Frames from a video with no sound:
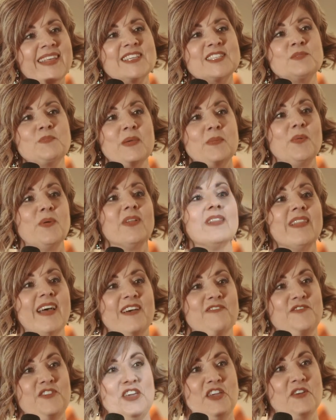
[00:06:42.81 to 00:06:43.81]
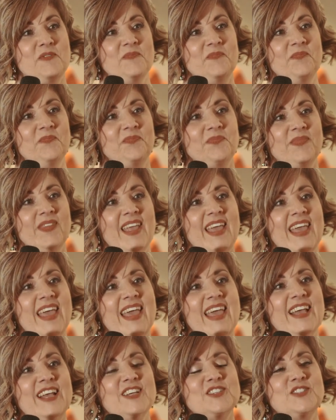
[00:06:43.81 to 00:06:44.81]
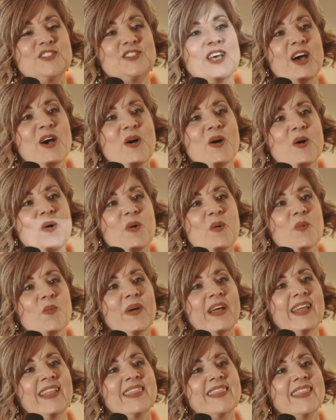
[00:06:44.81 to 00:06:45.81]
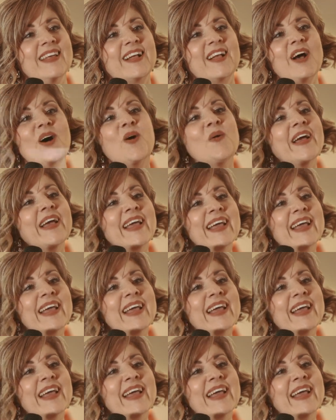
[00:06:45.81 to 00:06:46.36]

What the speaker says: these people love you. So when the going